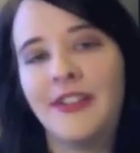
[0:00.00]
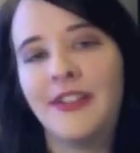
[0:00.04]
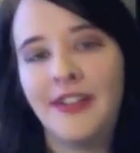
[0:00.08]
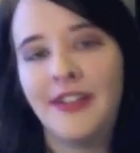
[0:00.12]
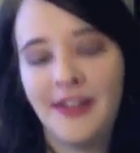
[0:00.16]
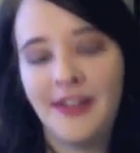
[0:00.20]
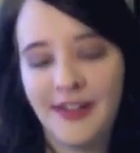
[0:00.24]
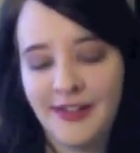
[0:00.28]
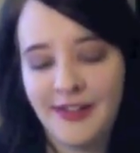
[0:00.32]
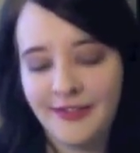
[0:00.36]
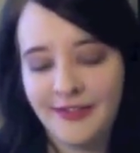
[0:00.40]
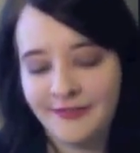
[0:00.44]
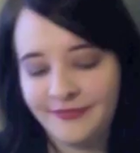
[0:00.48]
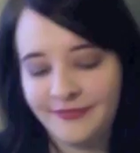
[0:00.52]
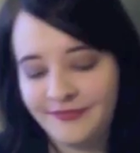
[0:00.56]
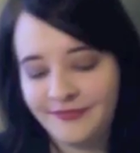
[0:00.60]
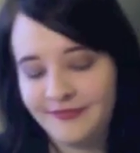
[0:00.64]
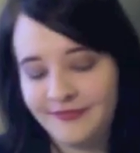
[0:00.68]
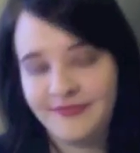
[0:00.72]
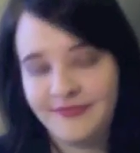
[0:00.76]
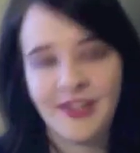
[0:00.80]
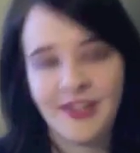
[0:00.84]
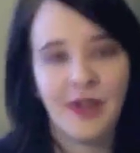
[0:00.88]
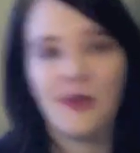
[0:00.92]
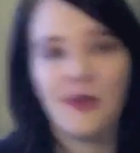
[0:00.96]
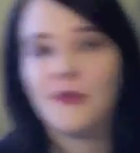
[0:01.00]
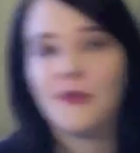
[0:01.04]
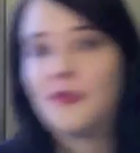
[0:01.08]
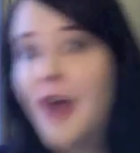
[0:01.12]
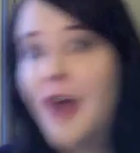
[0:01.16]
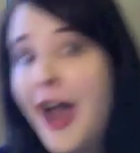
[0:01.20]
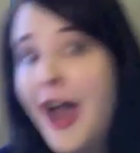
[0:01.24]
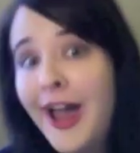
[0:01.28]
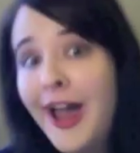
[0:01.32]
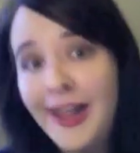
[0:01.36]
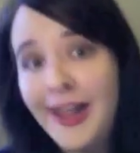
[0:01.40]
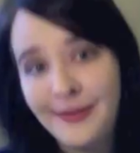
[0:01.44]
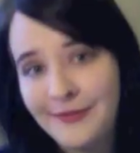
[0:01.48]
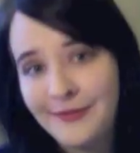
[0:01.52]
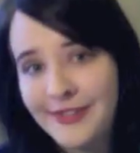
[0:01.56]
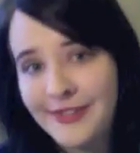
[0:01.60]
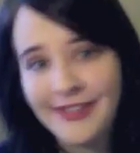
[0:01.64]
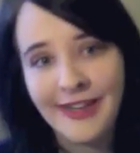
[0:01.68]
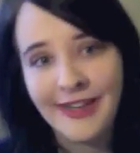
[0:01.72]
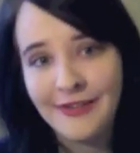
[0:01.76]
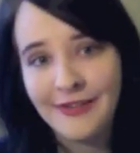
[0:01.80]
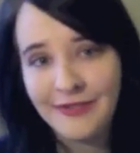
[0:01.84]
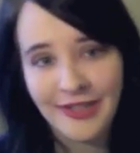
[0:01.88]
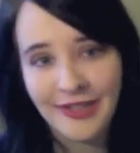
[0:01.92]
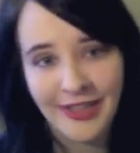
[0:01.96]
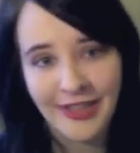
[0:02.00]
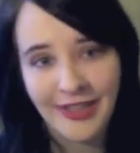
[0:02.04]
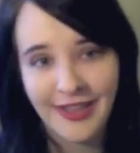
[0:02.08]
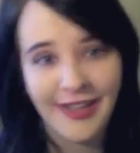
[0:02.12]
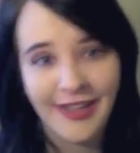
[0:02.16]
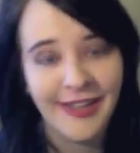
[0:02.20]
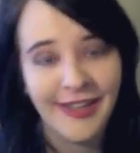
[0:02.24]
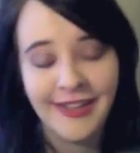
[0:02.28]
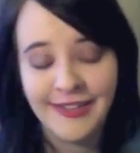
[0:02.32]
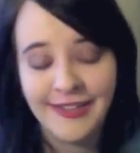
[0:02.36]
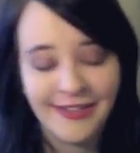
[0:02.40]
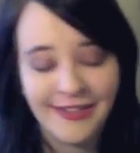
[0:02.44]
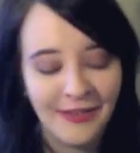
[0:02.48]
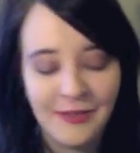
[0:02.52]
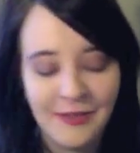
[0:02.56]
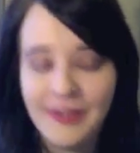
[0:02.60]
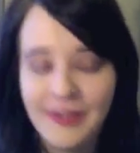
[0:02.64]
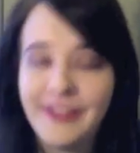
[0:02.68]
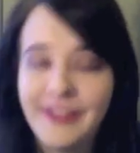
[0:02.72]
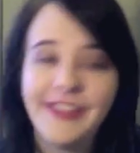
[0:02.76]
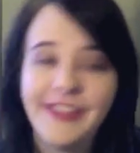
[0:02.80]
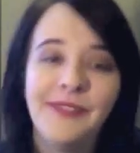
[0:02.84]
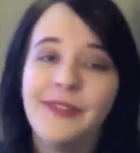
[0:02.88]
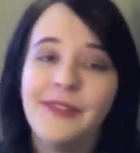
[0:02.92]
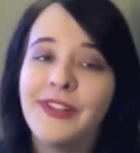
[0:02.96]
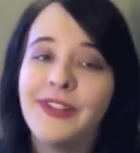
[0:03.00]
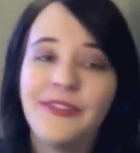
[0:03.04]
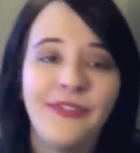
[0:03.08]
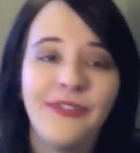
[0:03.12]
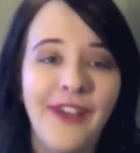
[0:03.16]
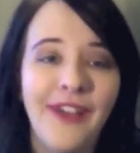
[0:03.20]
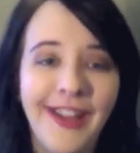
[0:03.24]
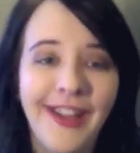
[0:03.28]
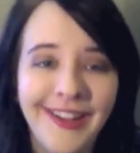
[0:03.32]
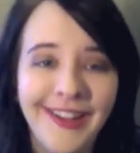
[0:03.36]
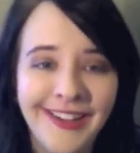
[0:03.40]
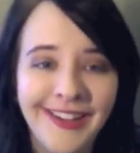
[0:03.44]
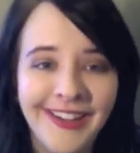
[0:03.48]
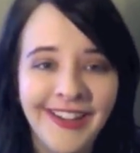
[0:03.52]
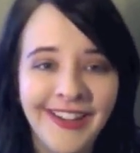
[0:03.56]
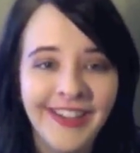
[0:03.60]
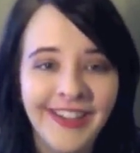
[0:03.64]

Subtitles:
You know, it rhymes and everything. It was fun.